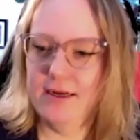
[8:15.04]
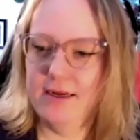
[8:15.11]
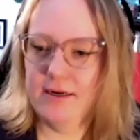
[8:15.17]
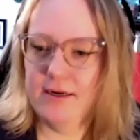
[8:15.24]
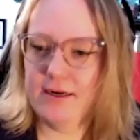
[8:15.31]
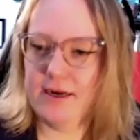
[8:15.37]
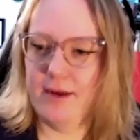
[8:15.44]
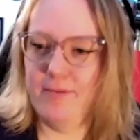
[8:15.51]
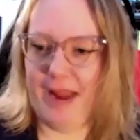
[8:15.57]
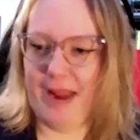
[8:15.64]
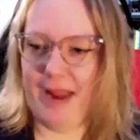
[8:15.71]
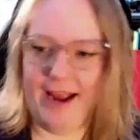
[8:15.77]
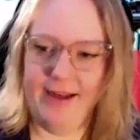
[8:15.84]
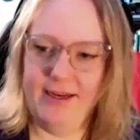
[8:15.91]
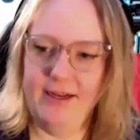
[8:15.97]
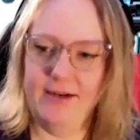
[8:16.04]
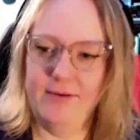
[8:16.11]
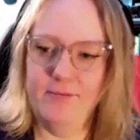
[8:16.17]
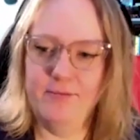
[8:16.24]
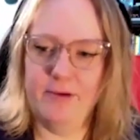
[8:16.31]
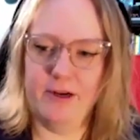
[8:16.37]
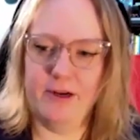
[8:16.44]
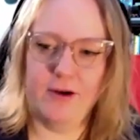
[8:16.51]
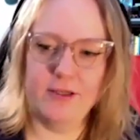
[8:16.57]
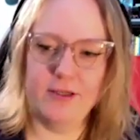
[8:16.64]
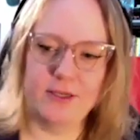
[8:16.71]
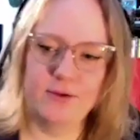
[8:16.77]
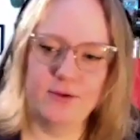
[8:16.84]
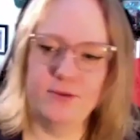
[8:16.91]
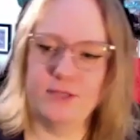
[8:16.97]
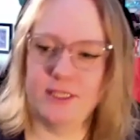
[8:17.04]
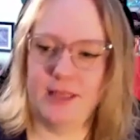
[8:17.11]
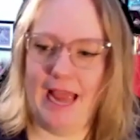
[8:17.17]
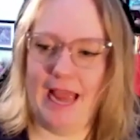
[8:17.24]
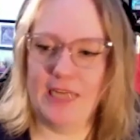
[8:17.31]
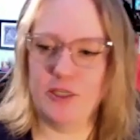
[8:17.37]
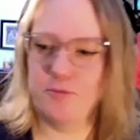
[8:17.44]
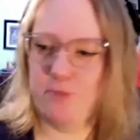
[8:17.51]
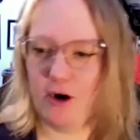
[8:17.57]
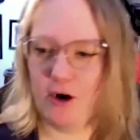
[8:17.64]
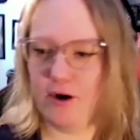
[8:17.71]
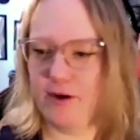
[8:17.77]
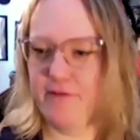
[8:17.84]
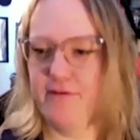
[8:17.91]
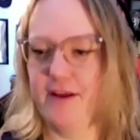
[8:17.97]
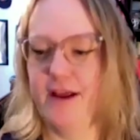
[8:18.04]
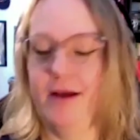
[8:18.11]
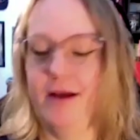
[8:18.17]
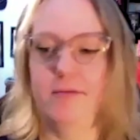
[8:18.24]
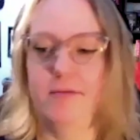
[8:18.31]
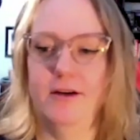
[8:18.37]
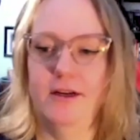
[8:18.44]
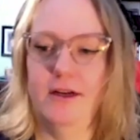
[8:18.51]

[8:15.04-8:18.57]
companion, but also slash part of him,